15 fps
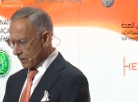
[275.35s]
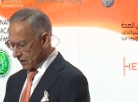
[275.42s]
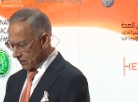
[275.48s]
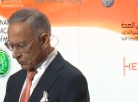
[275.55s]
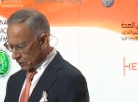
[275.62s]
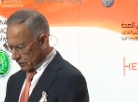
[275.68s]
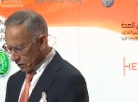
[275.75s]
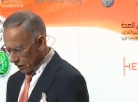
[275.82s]
and
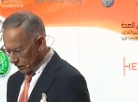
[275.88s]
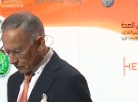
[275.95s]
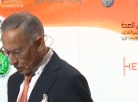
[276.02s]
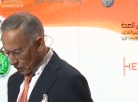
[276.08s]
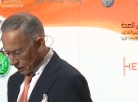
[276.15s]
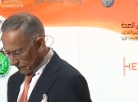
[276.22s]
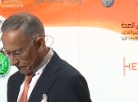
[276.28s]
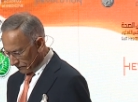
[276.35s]
we'll talk
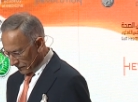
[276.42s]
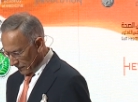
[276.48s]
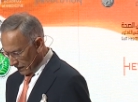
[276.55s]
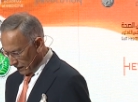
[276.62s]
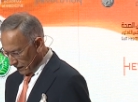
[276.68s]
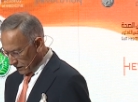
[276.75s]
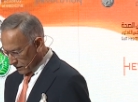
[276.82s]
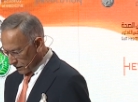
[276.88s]
more.
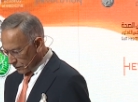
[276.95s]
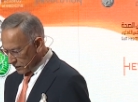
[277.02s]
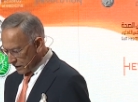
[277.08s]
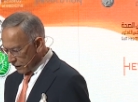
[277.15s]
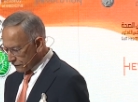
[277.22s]
So without